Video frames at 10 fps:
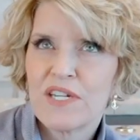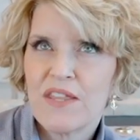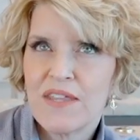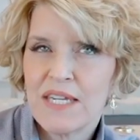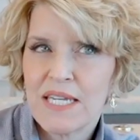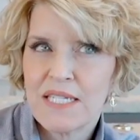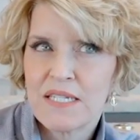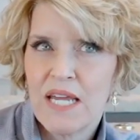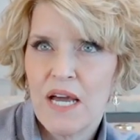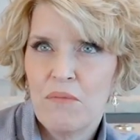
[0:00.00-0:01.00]
I think
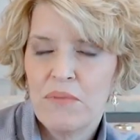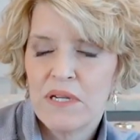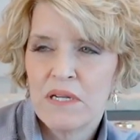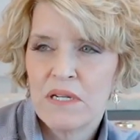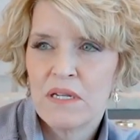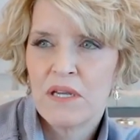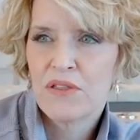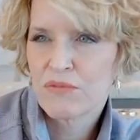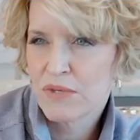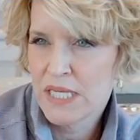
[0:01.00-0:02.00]
it's now been
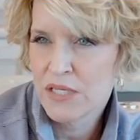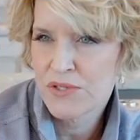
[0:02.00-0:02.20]
3 years